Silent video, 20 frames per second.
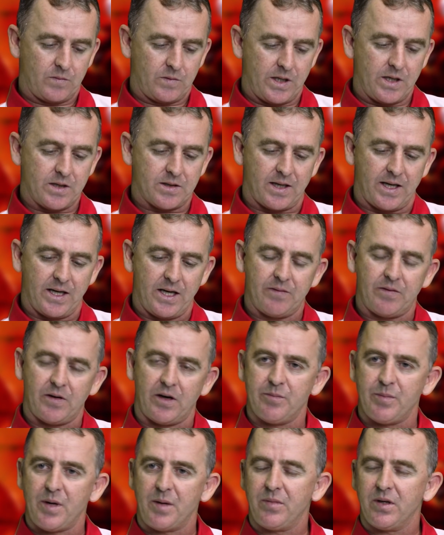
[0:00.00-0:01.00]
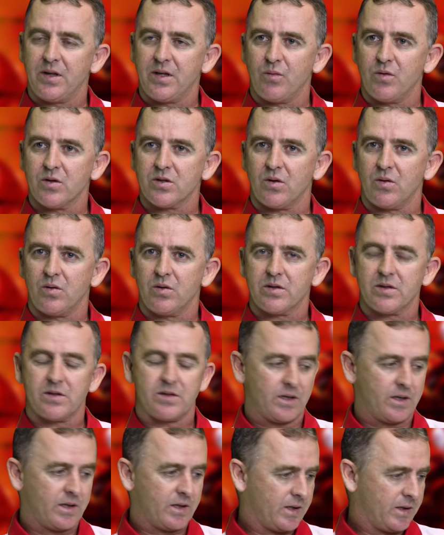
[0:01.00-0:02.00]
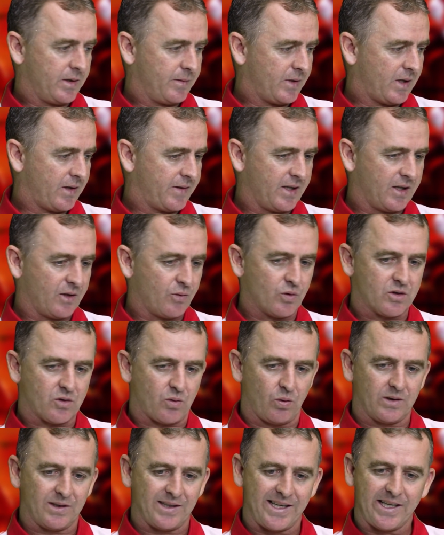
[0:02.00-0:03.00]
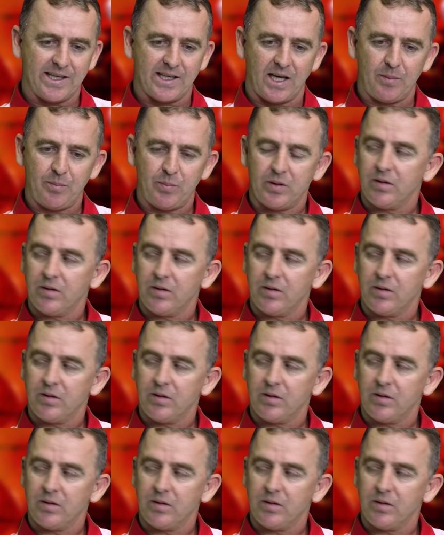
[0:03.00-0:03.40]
Yes, I have. I remember there was a horse, I think it was called Link Up,